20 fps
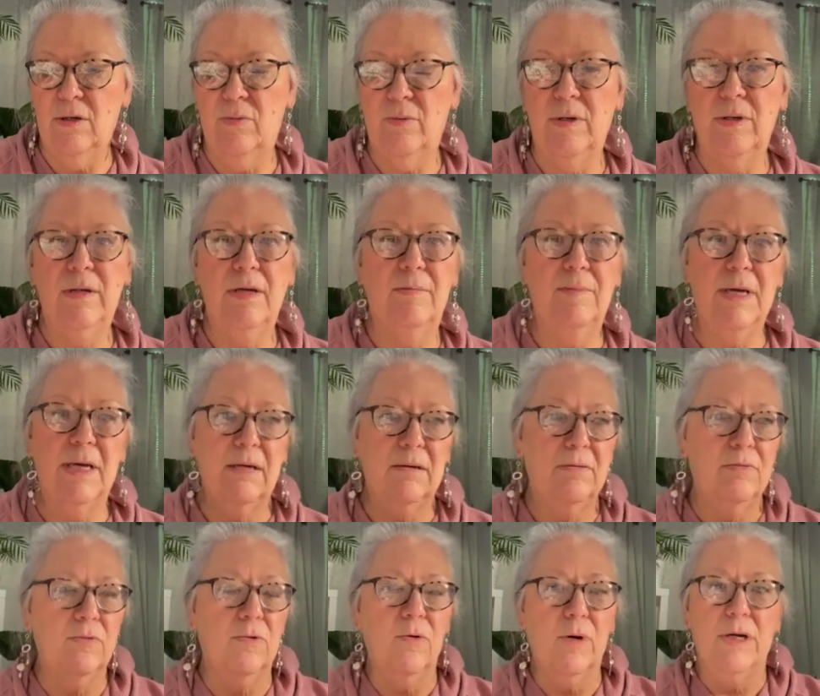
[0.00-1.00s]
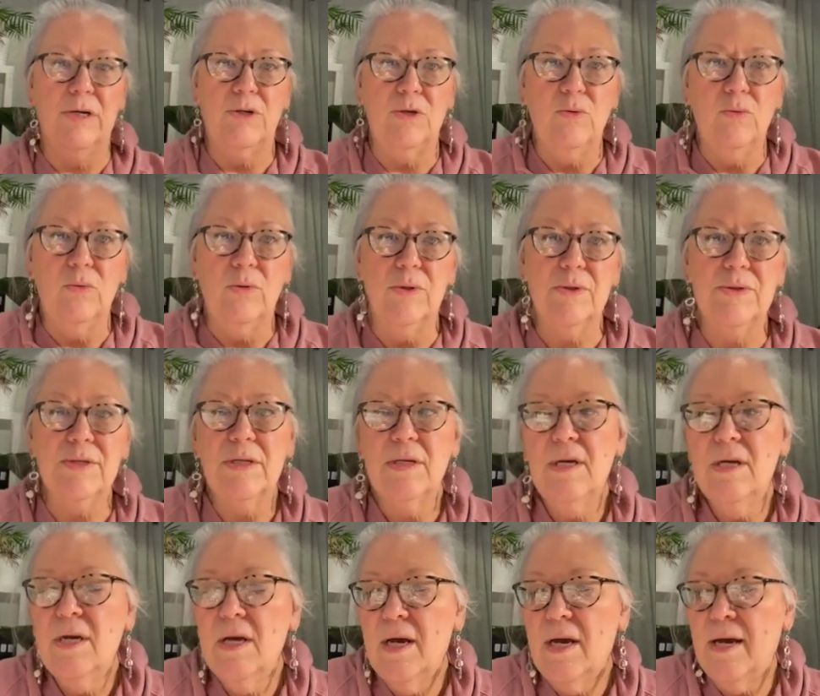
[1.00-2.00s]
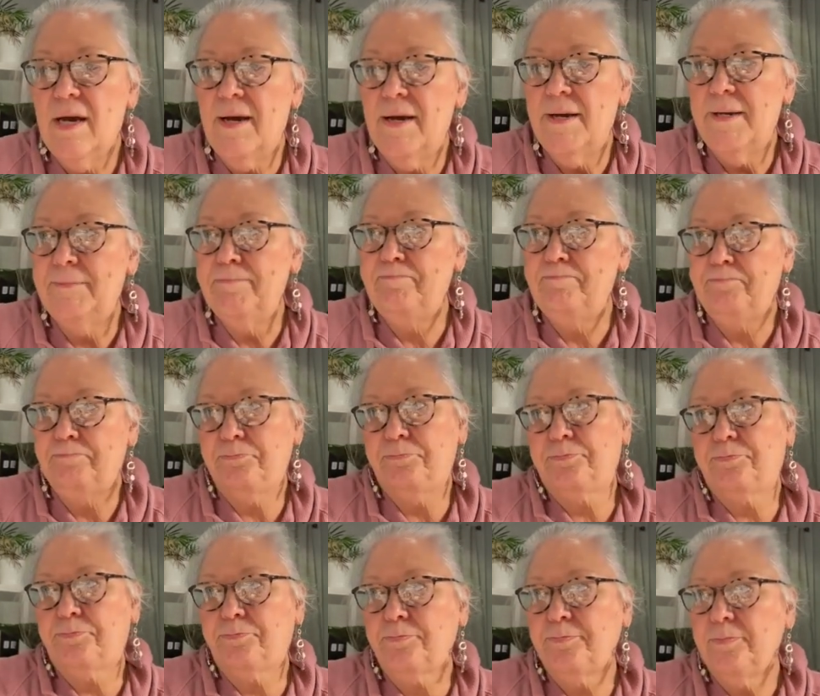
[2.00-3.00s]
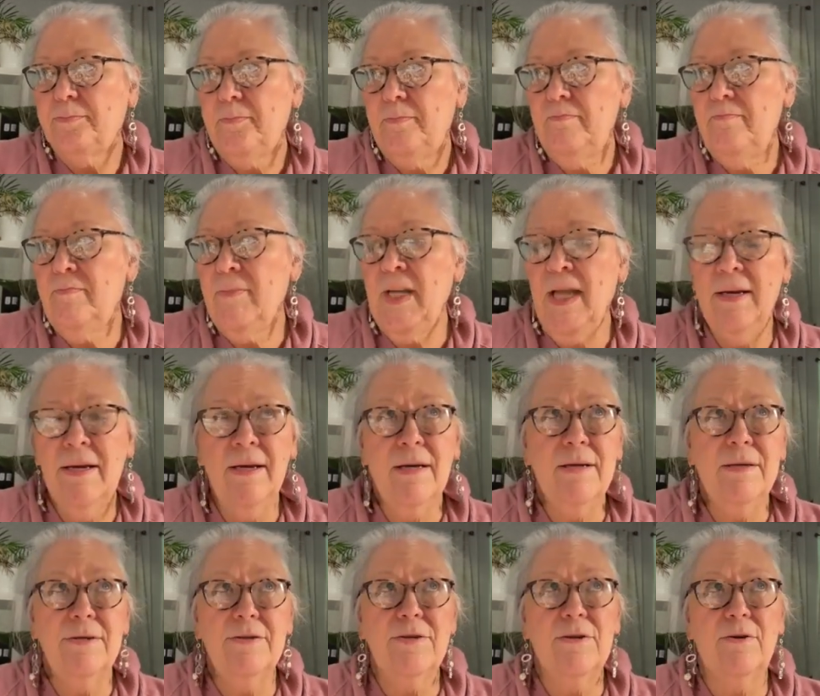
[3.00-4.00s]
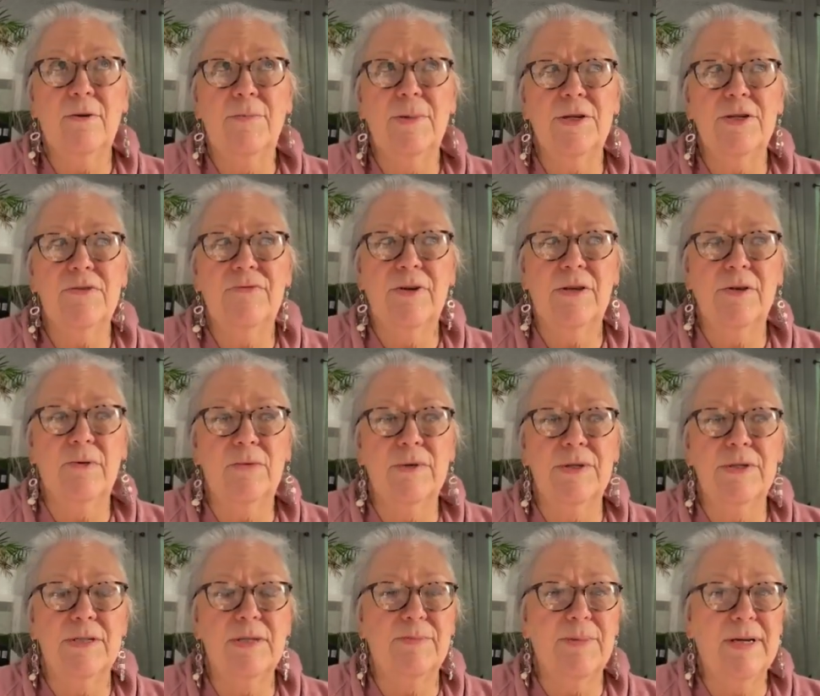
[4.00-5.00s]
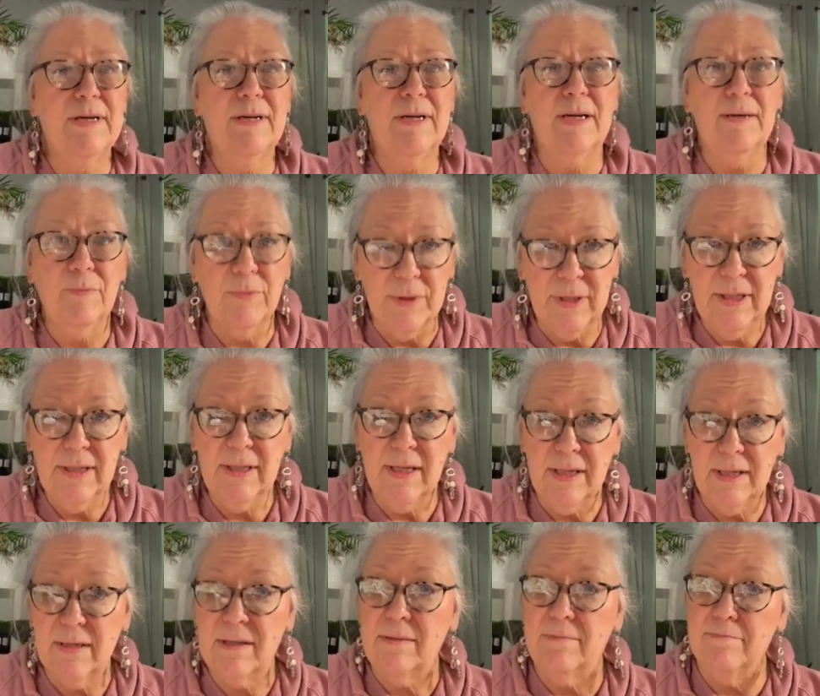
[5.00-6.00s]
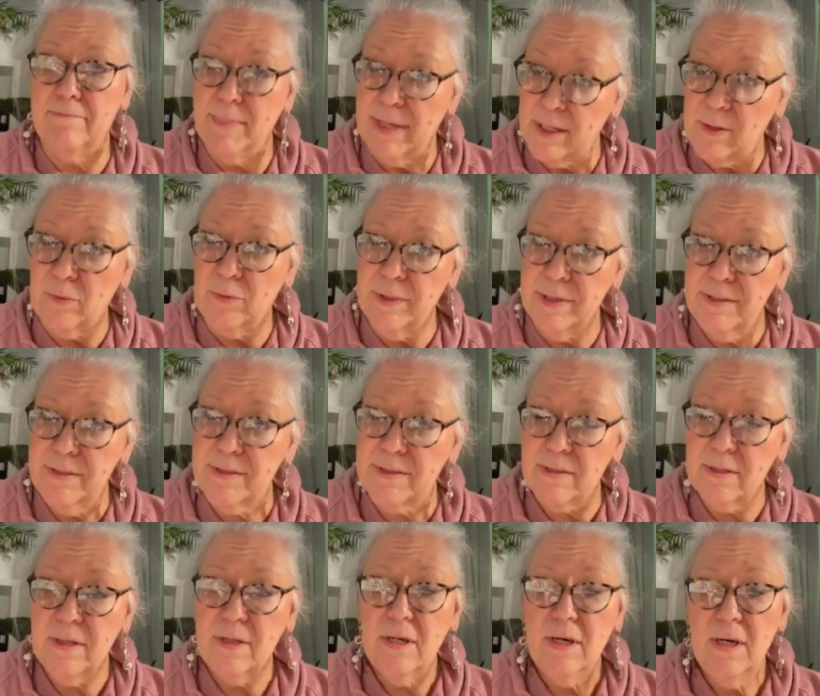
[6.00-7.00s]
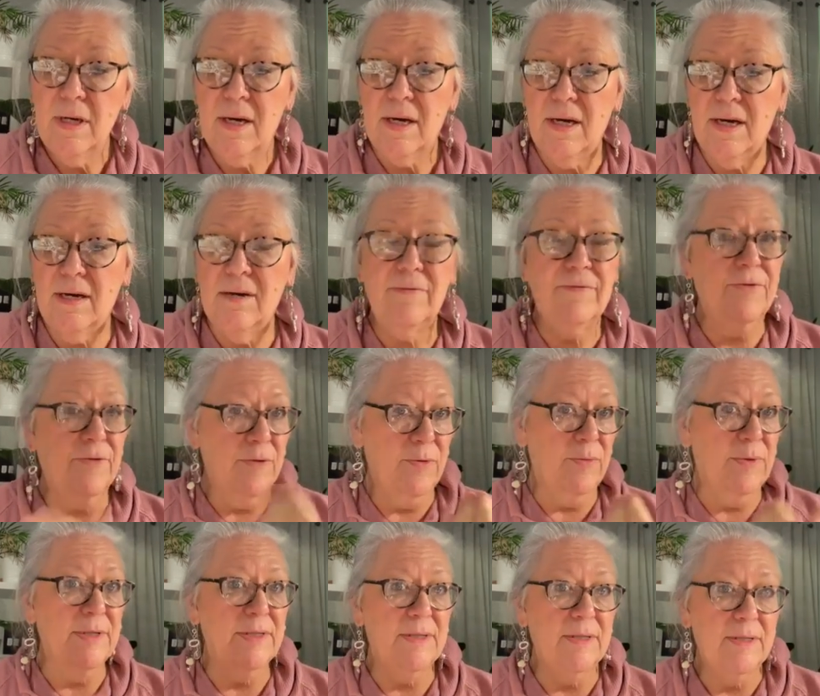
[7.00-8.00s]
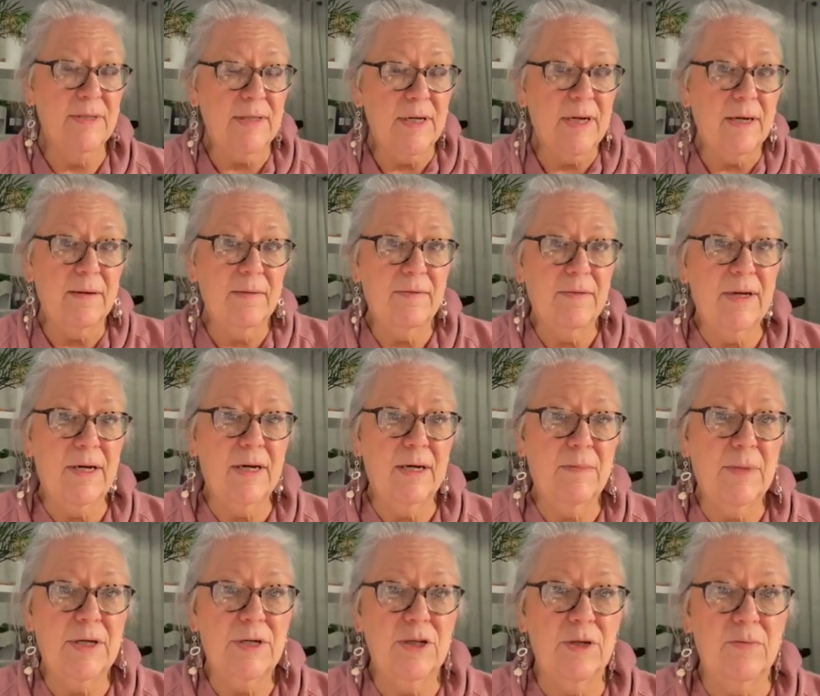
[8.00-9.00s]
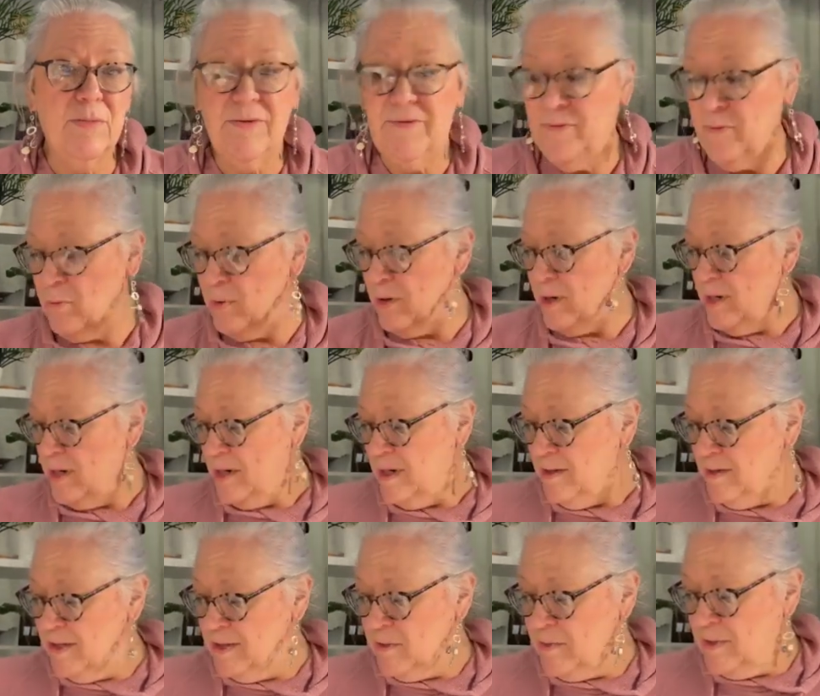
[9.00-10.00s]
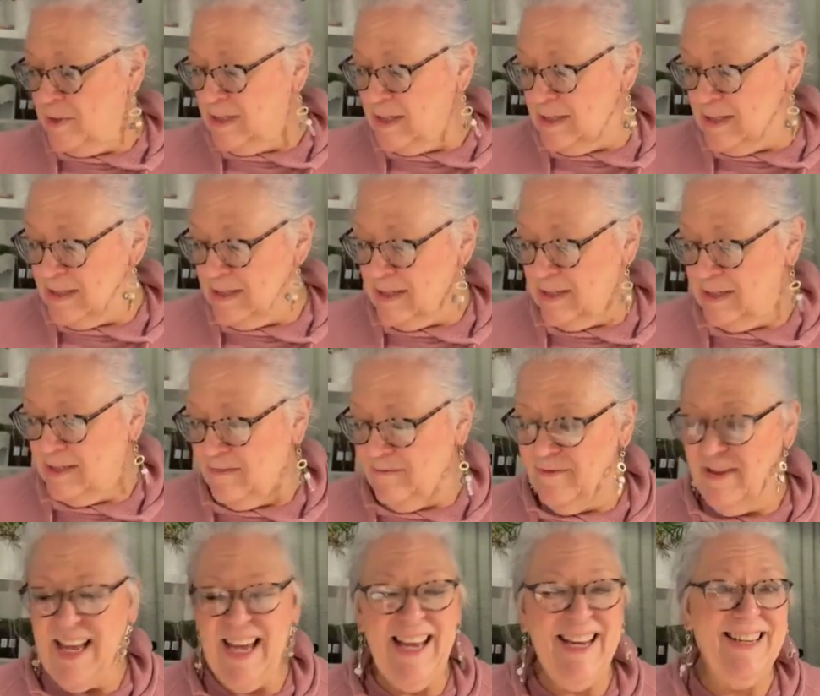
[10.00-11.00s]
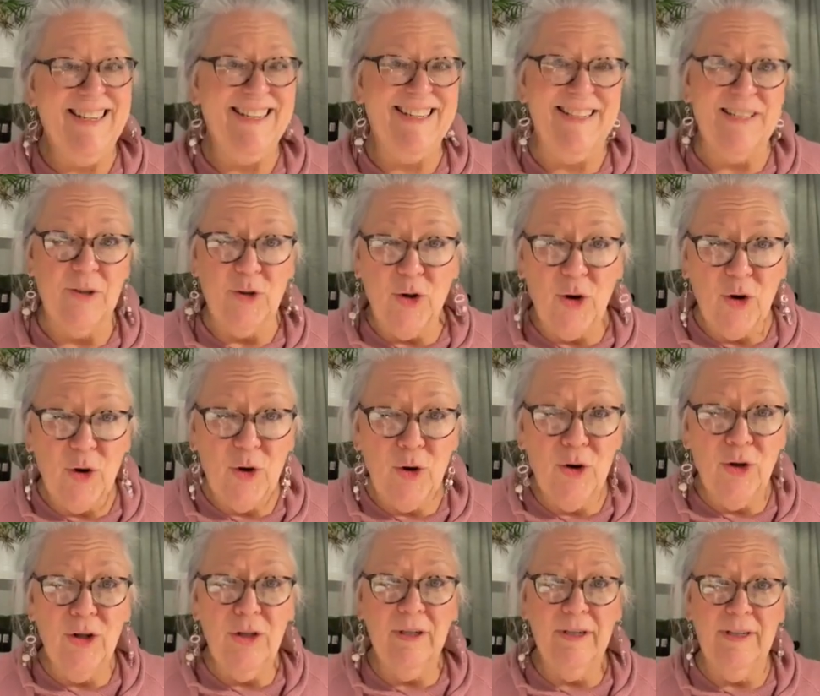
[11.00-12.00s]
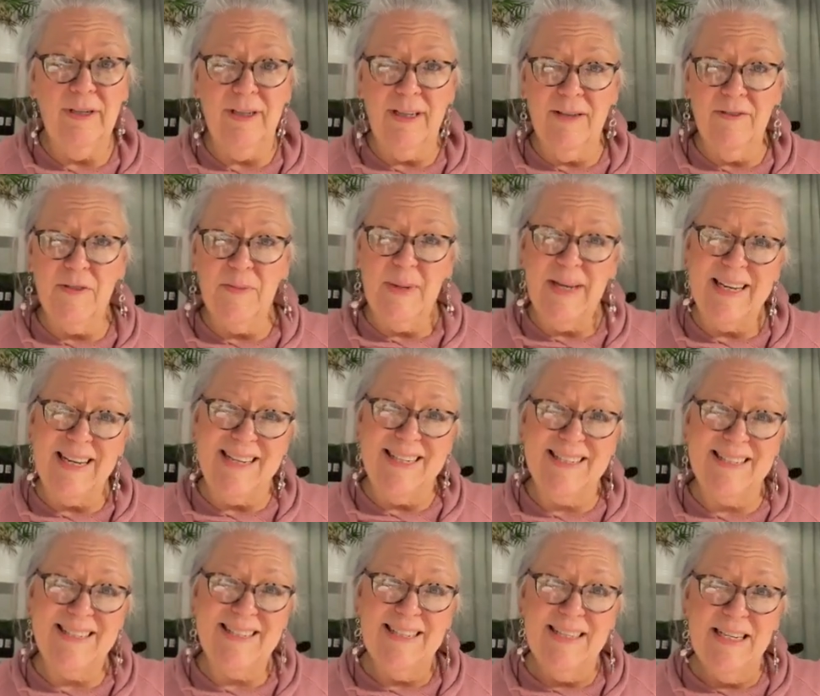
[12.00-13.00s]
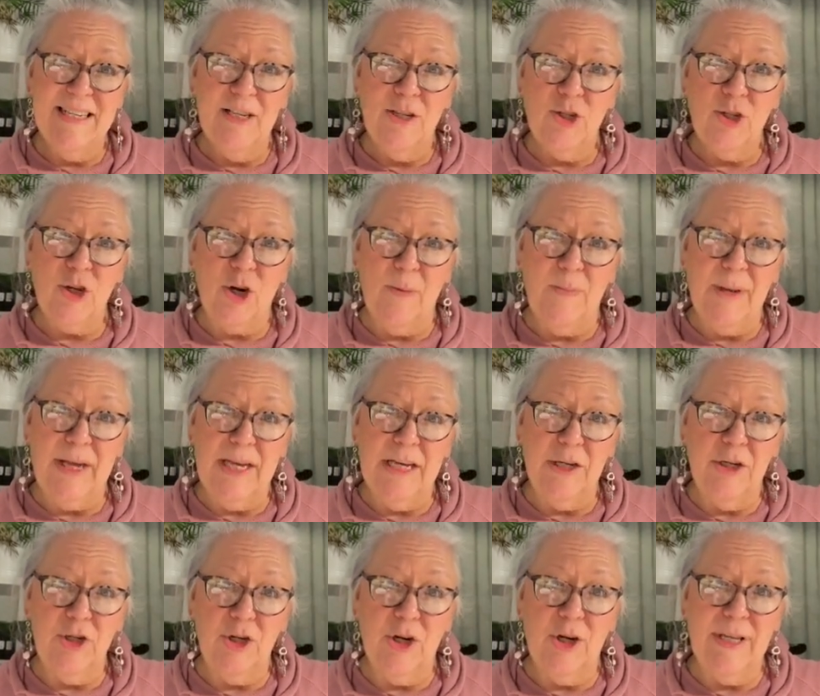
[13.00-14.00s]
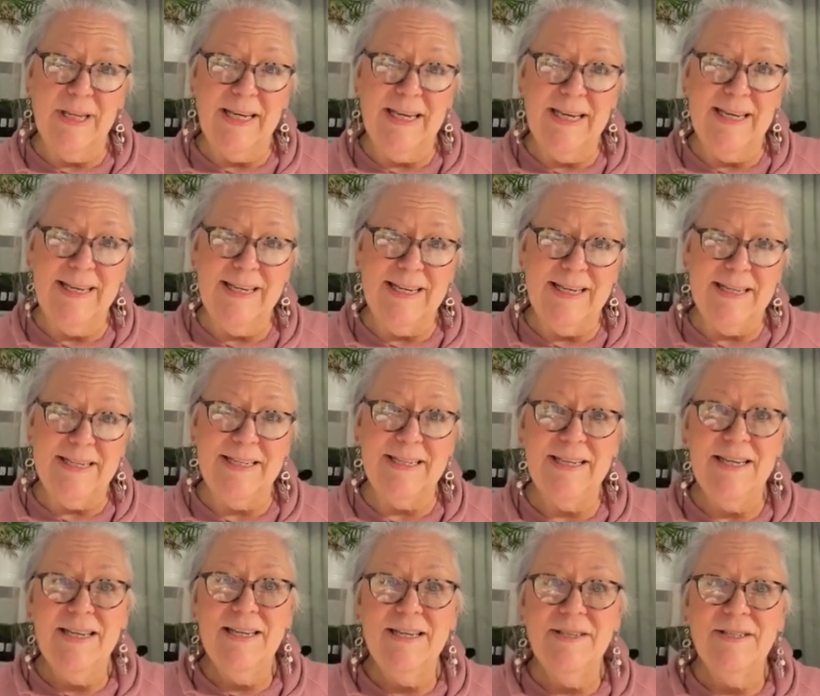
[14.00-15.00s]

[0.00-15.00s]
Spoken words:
good one. They make great tools. And there are a bunch of other ones, but I really like the metal ones for the reasons that I mentioned before. This one stays nice and flat, it doesn't curl, and it gives me a nice sharp edge on the end.